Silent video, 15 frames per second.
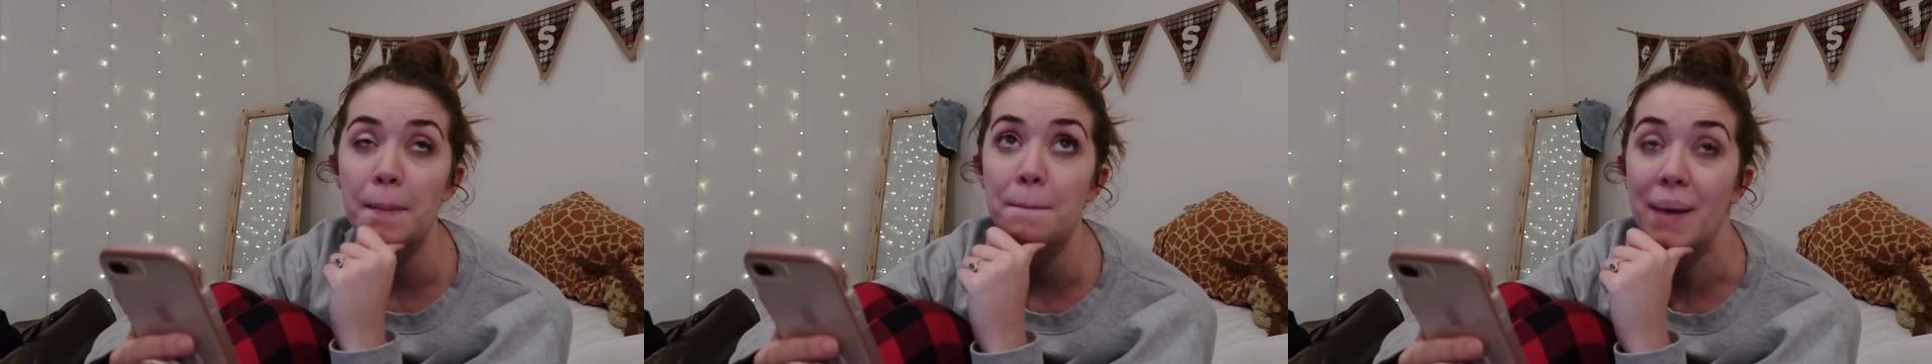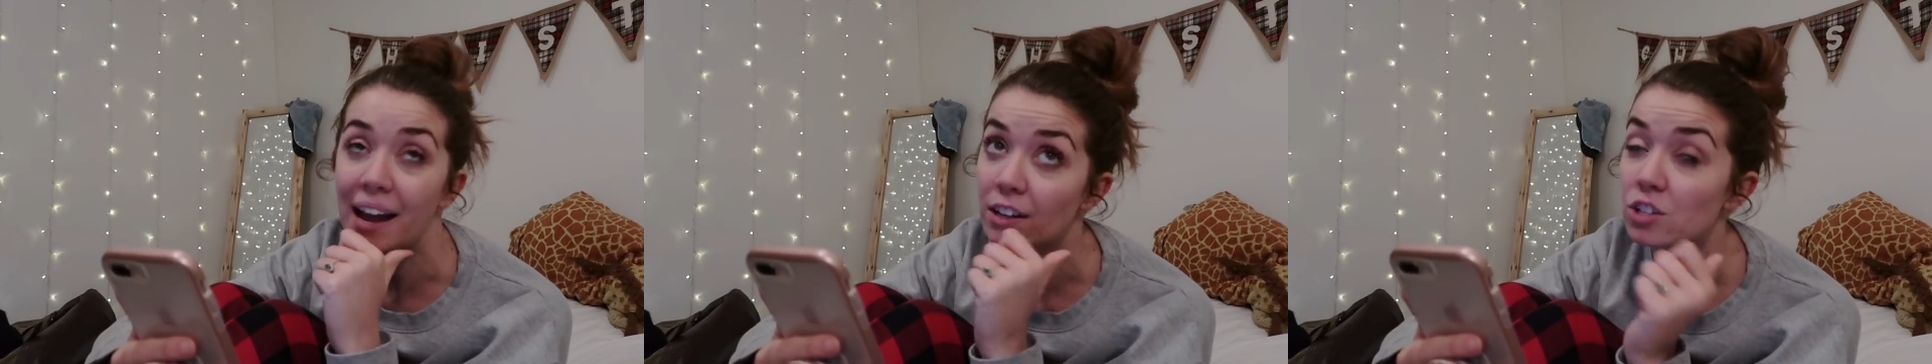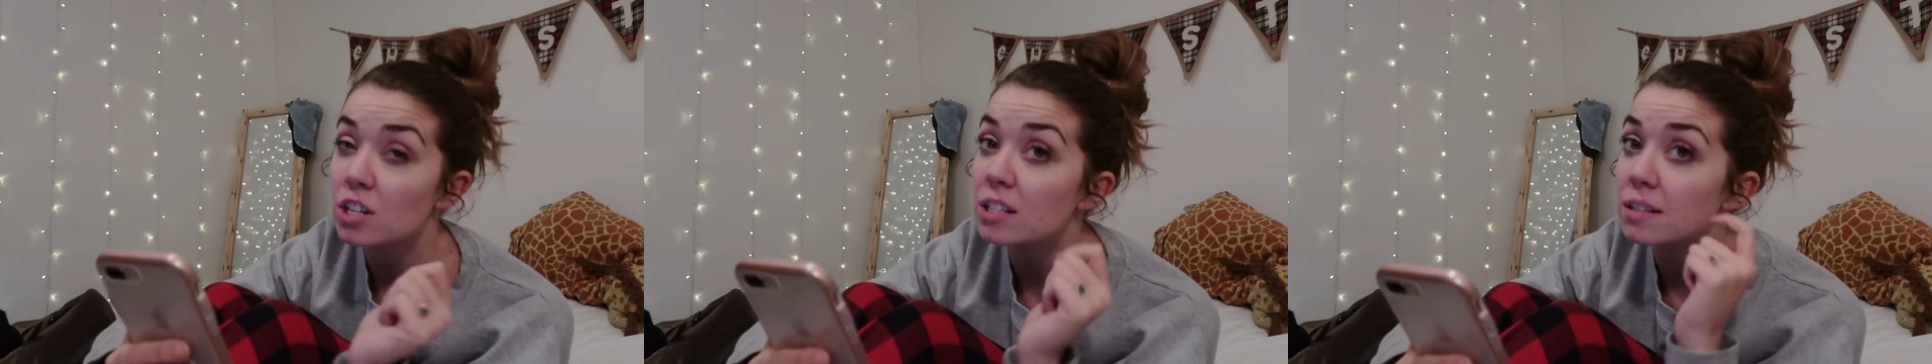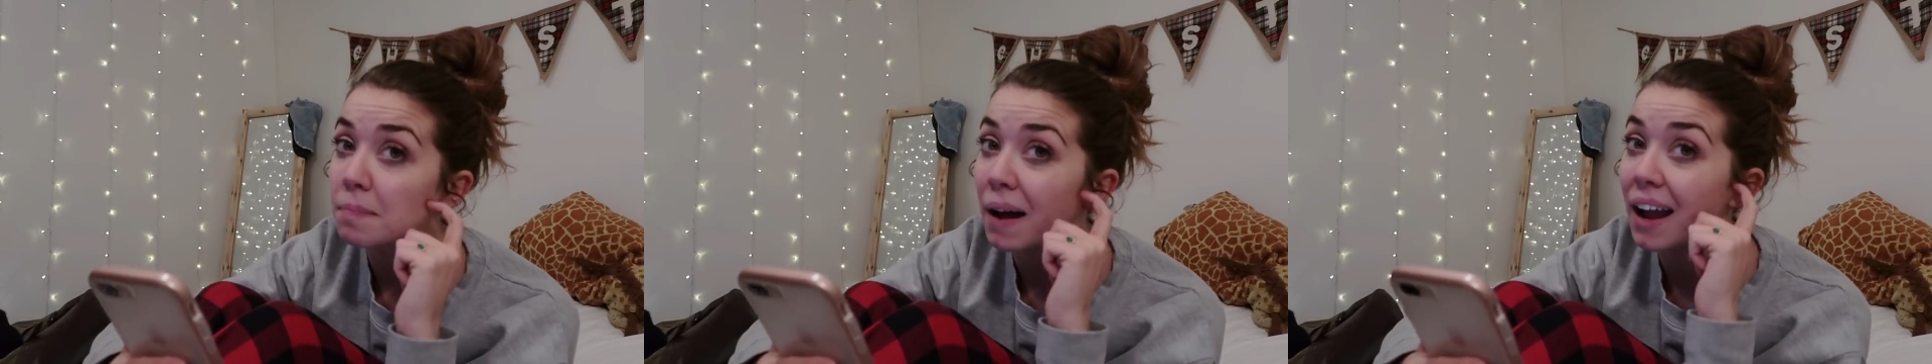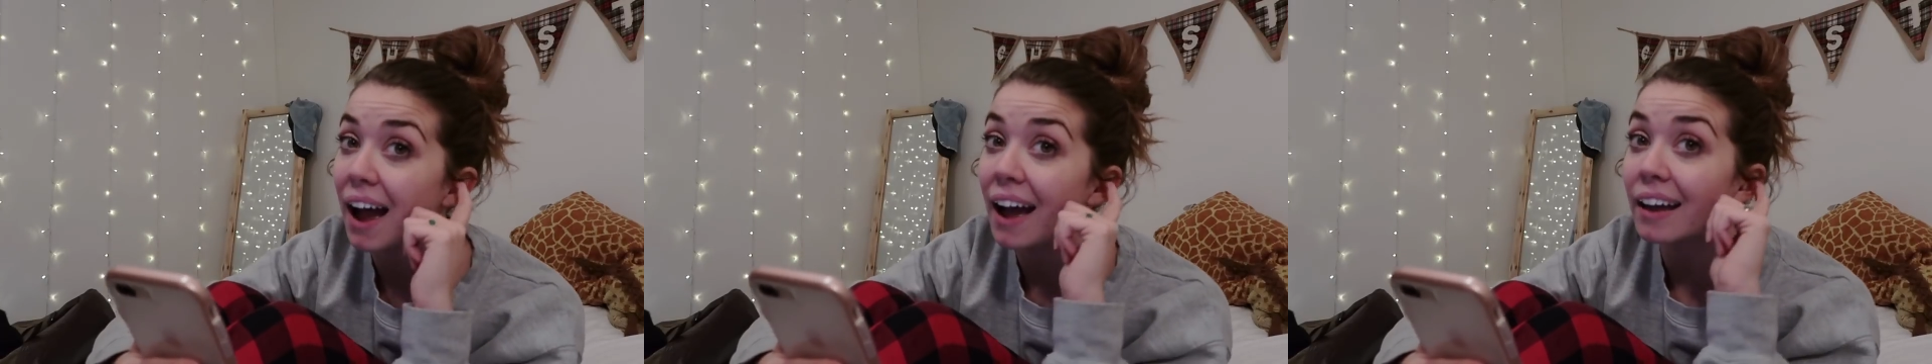of matches
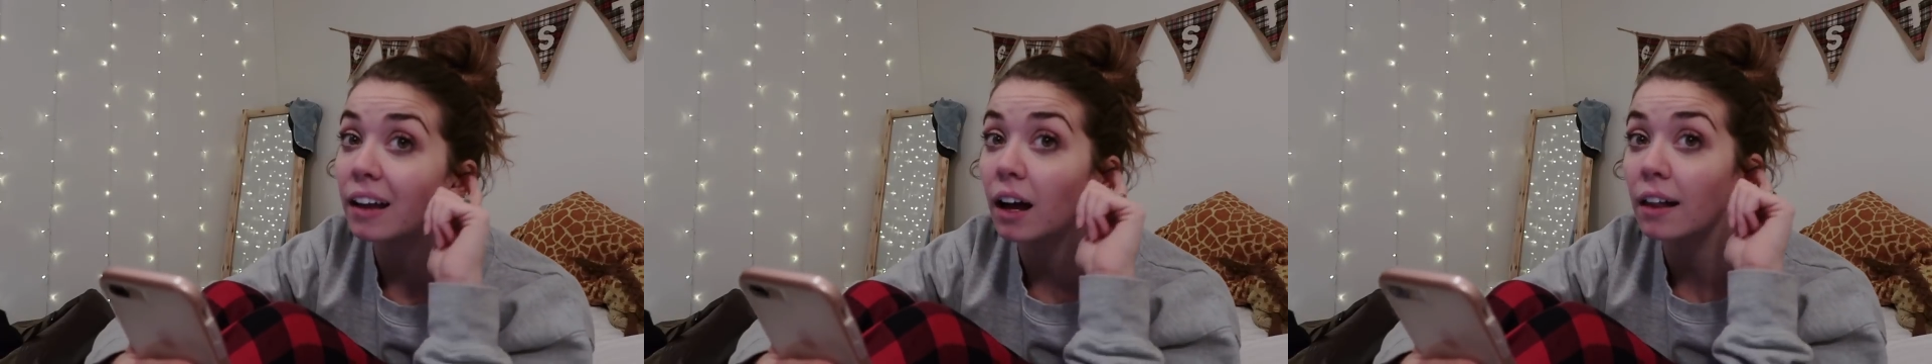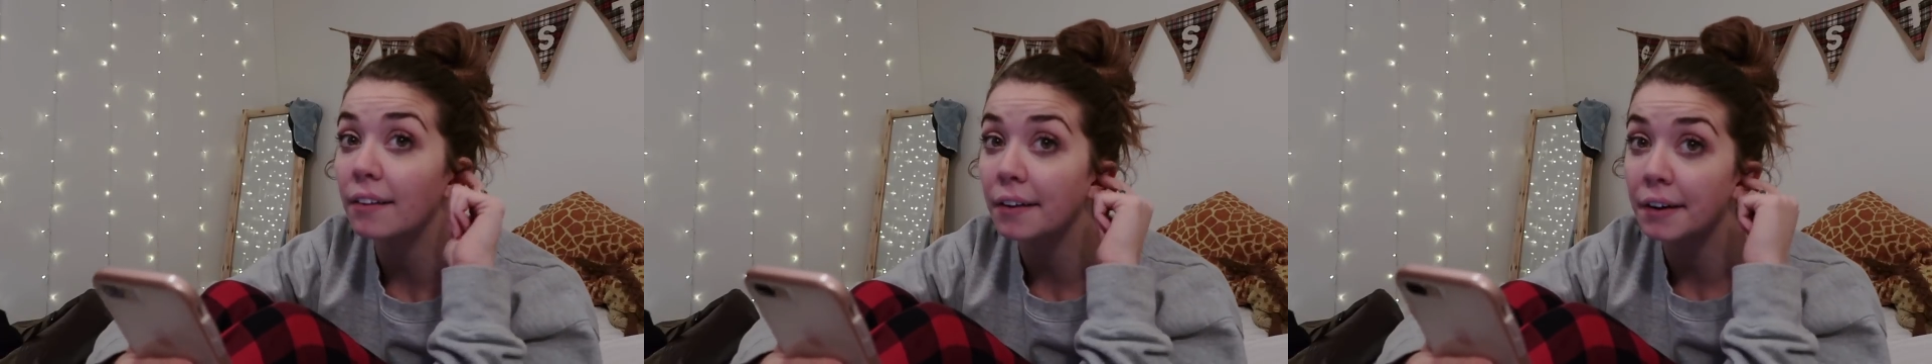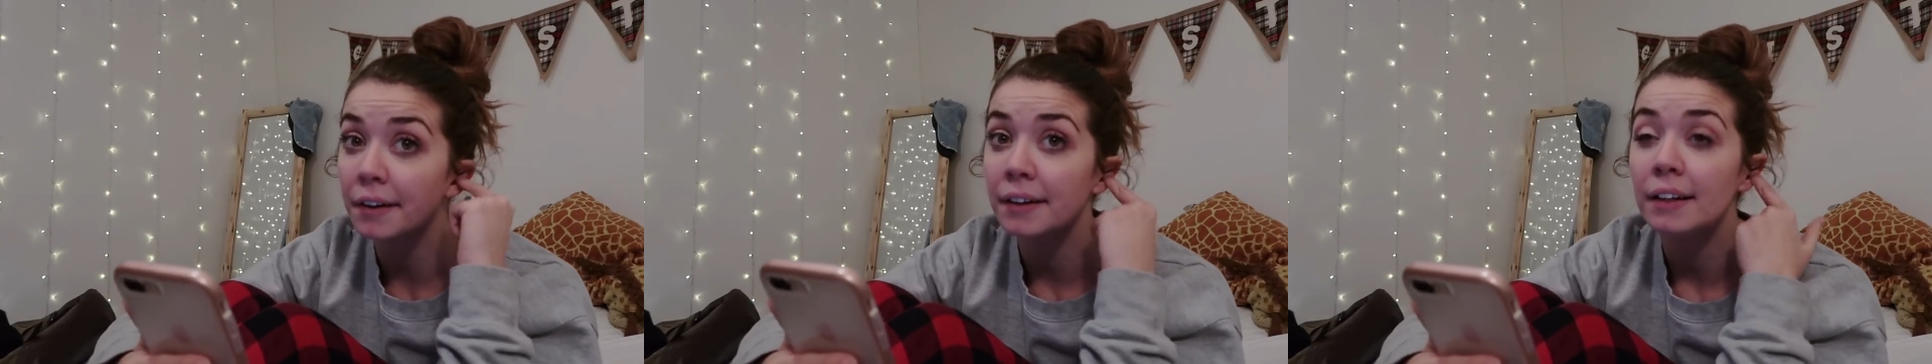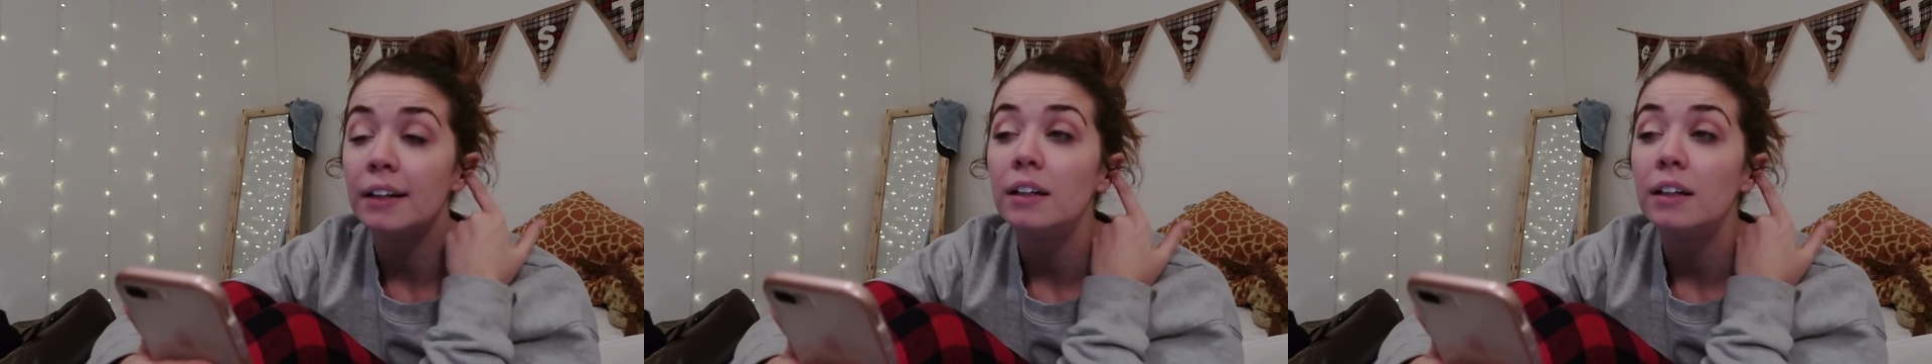my eye color